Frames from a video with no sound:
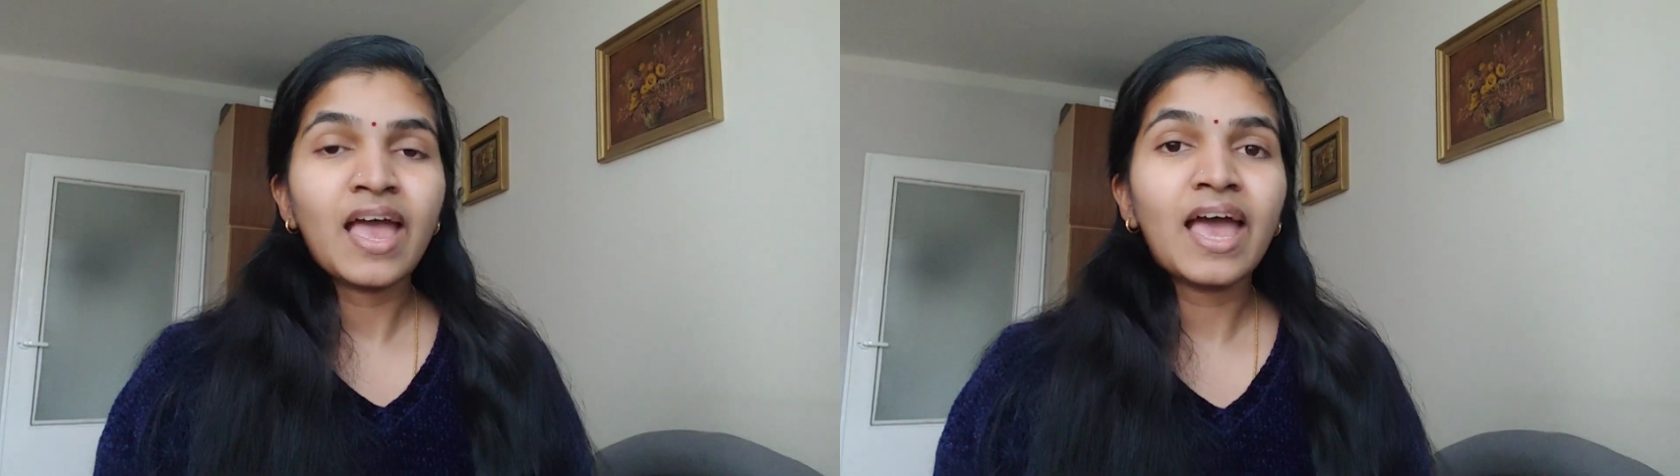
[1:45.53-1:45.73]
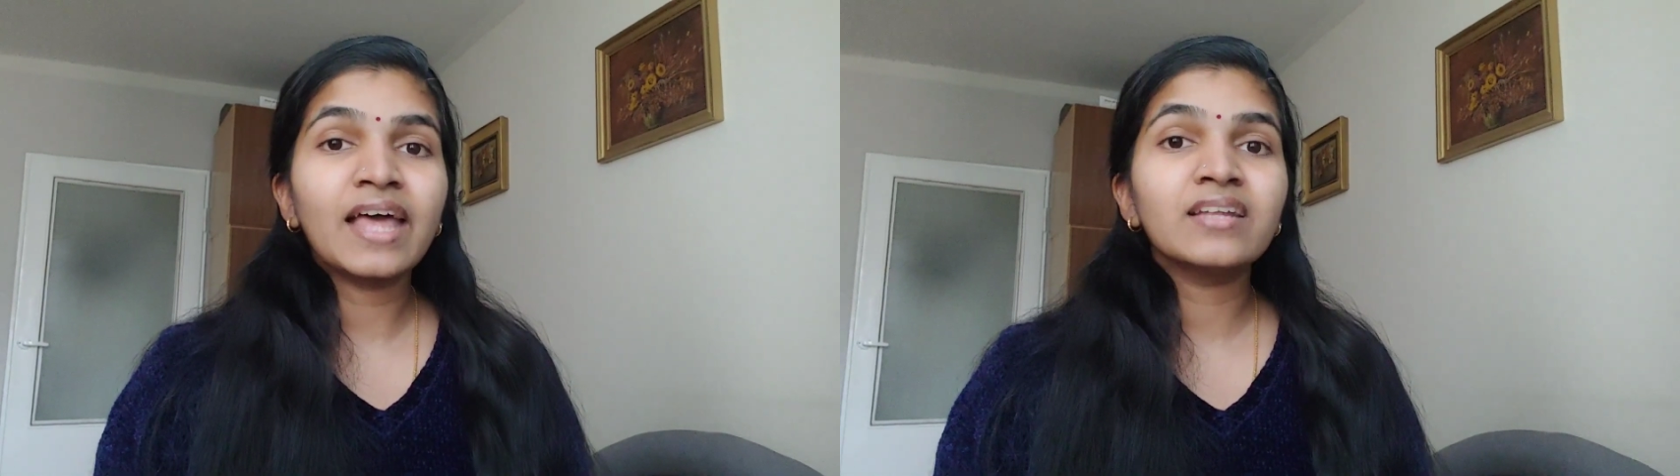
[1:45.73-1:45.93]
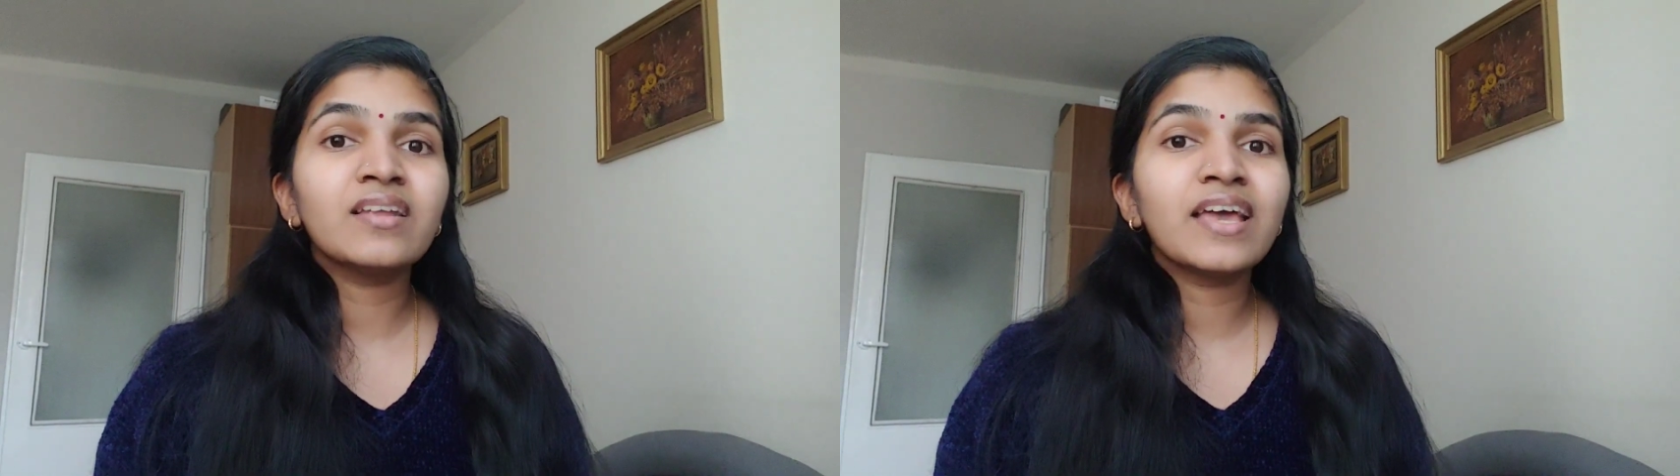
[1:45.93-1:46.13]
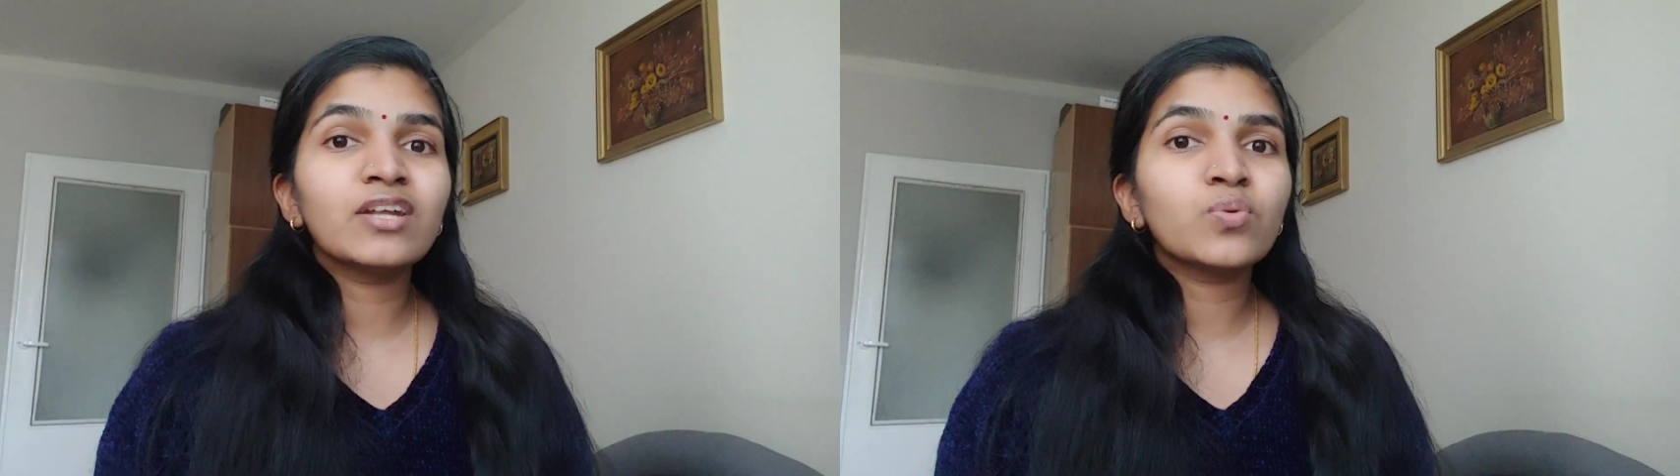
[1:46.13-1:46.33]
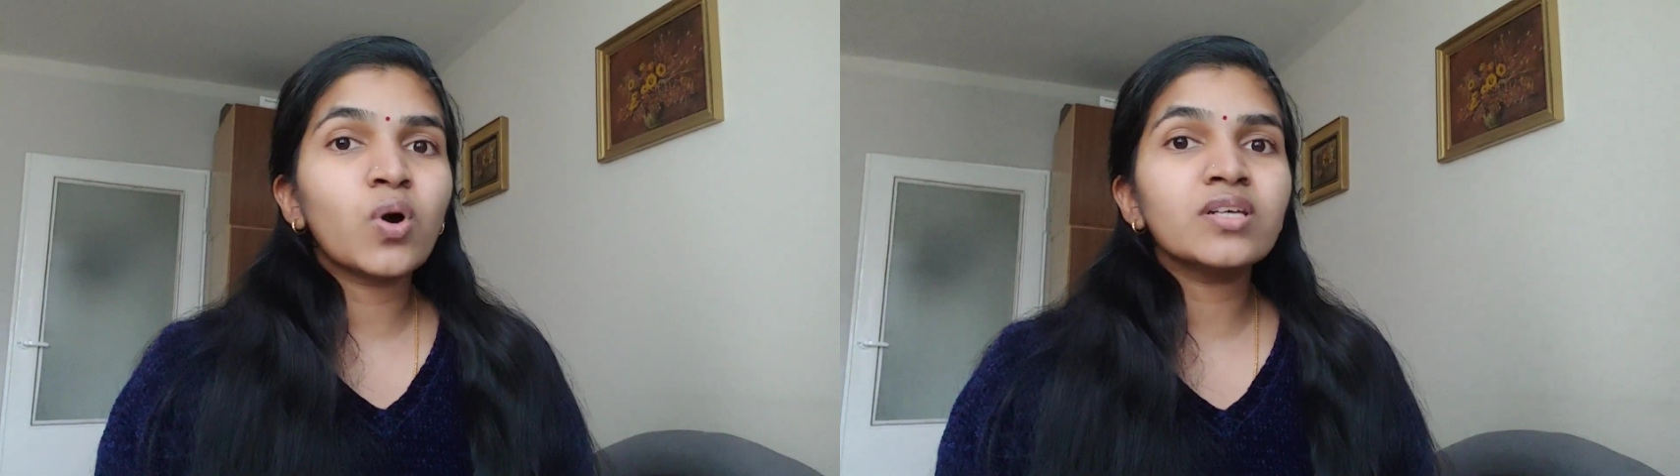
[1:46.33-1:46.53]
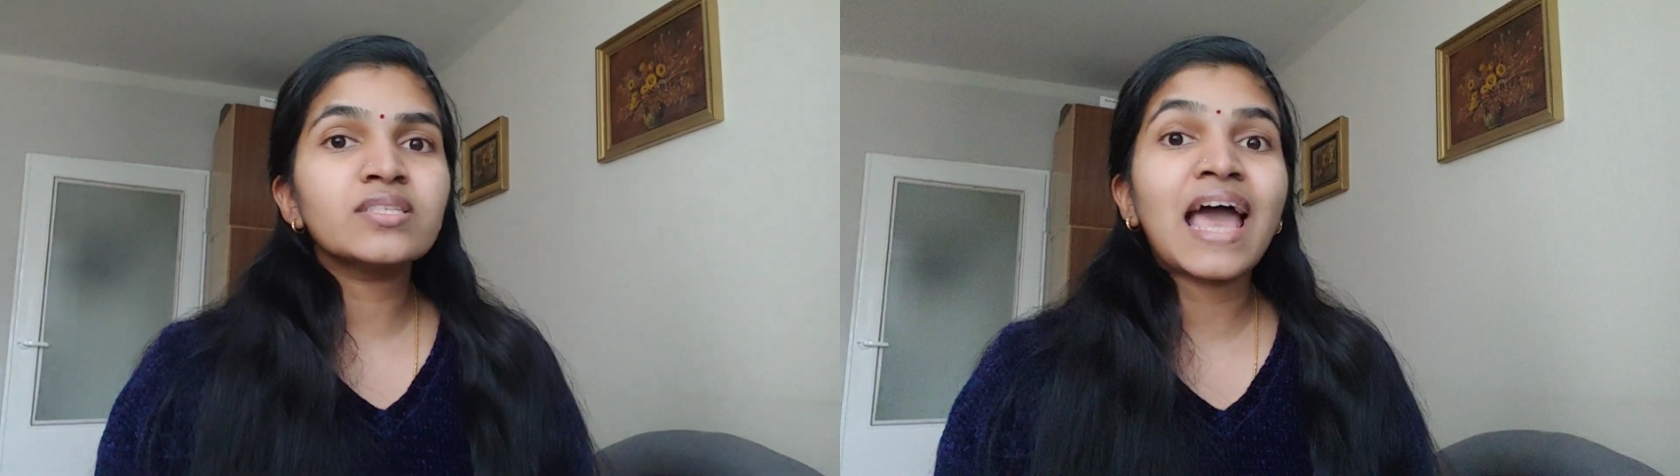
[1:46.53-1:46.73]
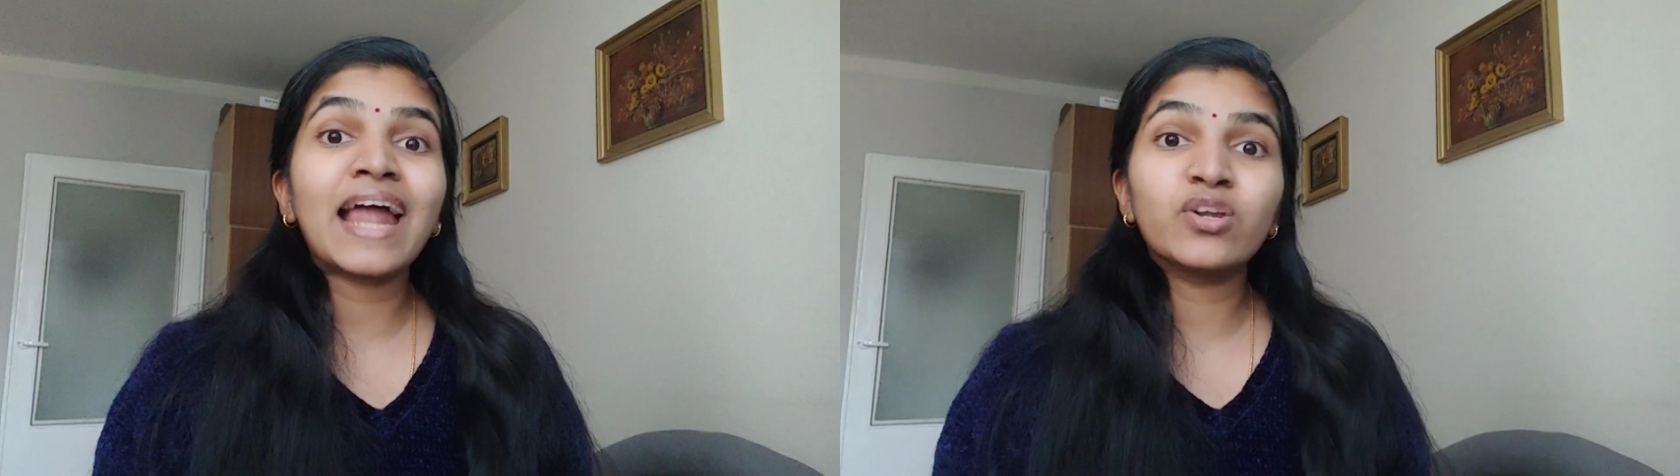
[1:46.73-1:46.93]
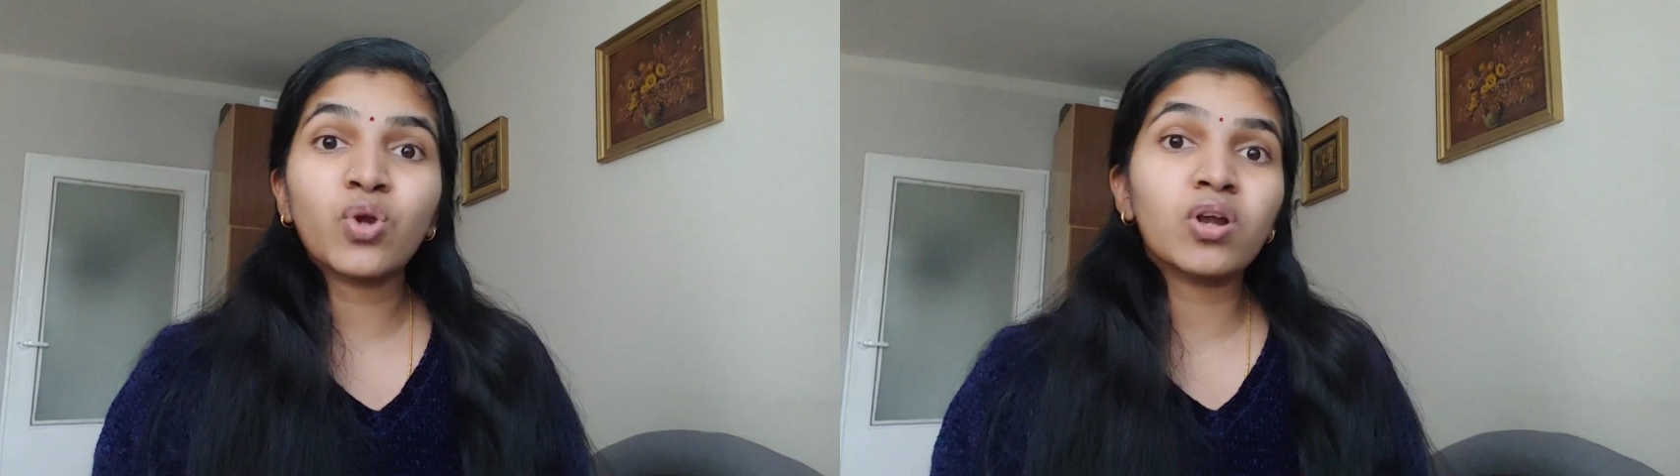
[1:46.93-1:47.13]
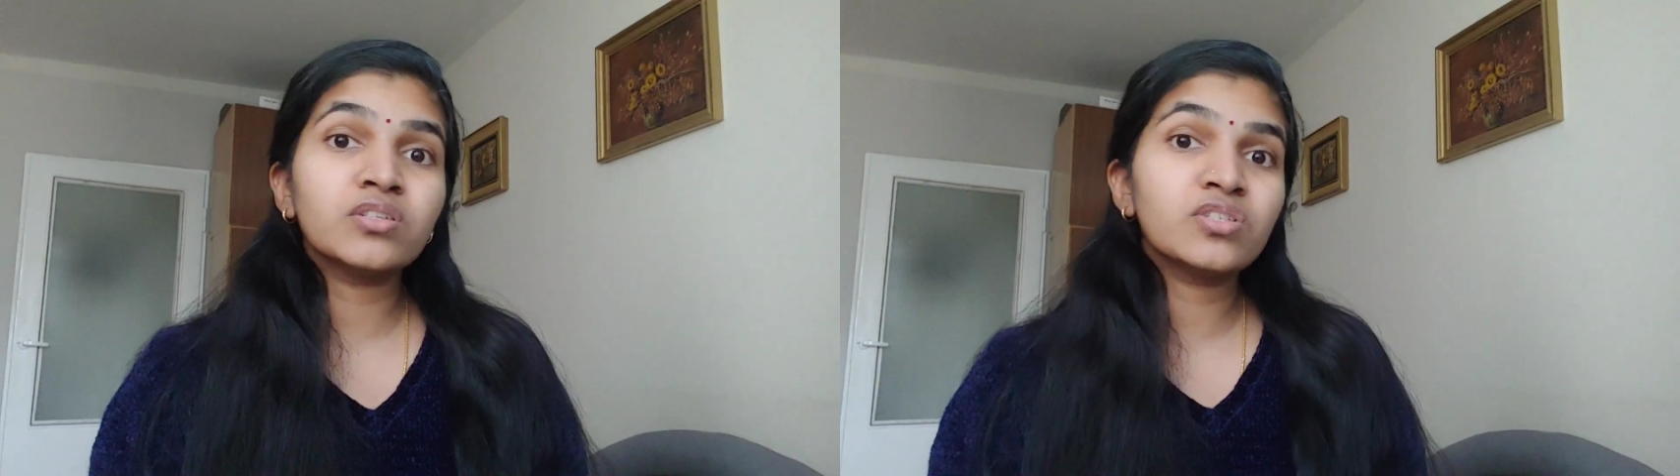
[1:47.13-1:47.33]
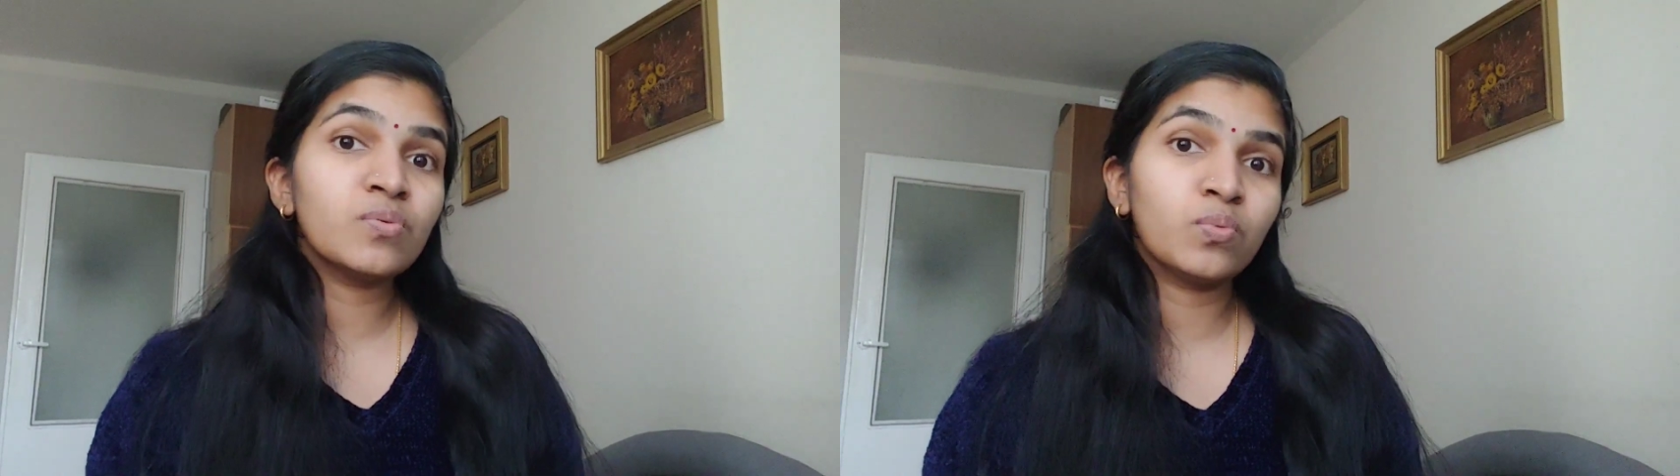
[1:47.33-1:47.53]
And it was
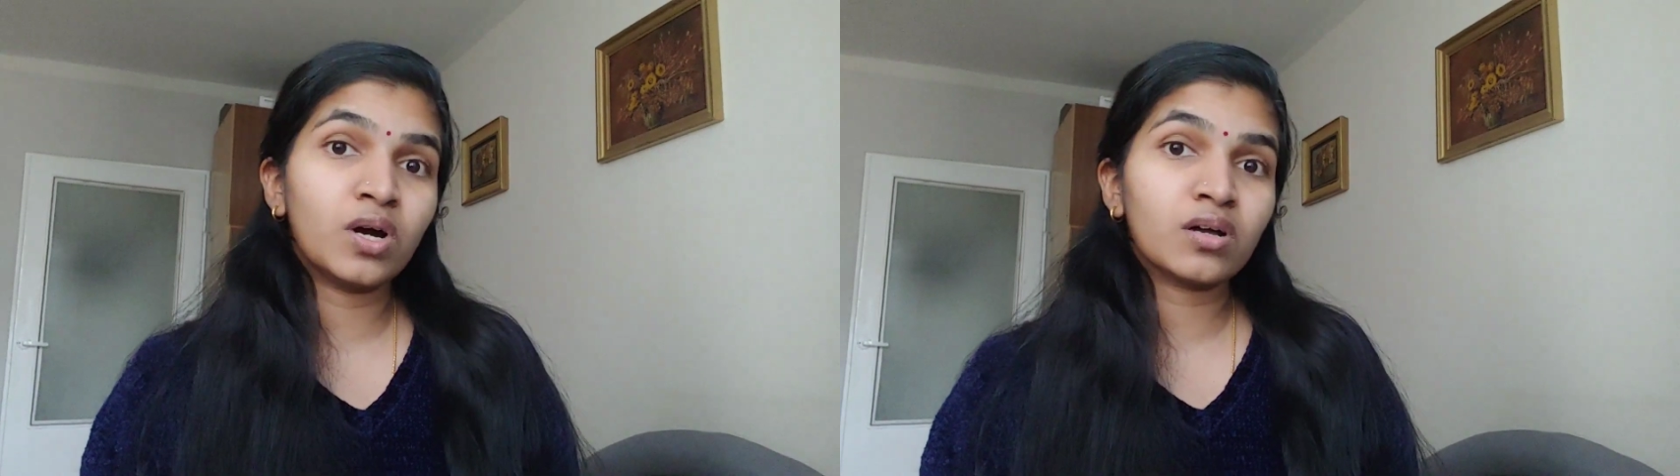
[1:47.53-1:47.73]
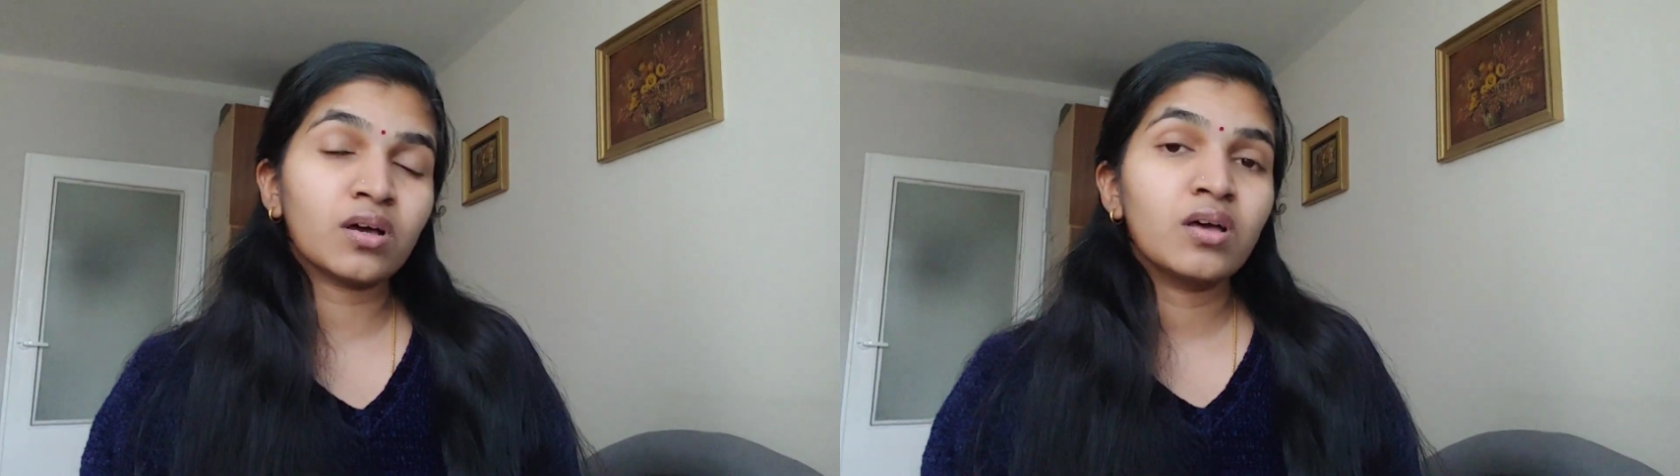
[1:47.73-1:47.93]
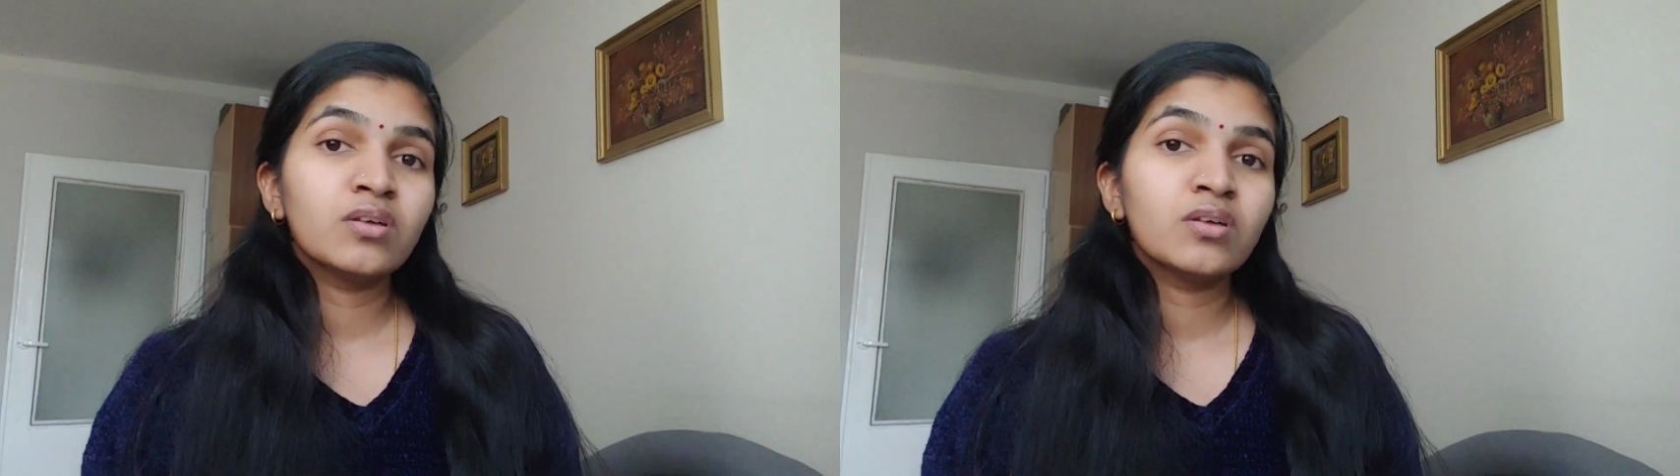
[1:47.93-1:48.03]
andrology work.